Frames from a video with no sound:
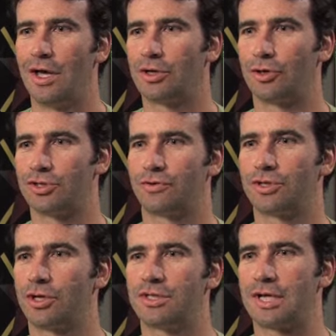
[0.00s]

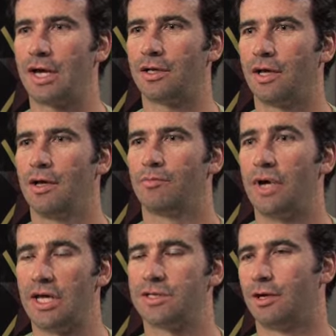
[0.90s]
construction site
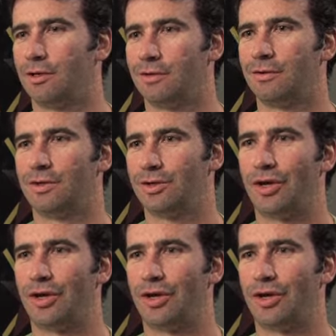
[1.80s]
based on